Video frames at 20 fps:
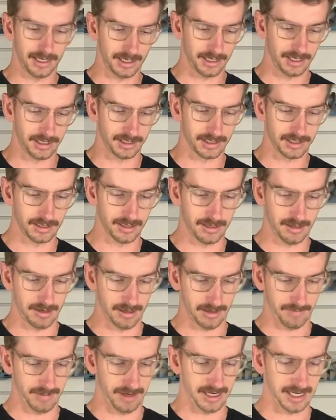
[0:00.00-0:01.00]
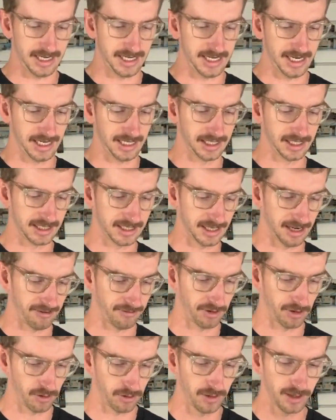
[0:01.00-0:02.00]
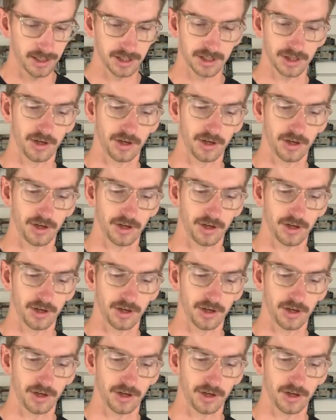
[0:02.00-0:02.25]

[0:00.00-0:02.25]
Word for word: is, dig this out real quick.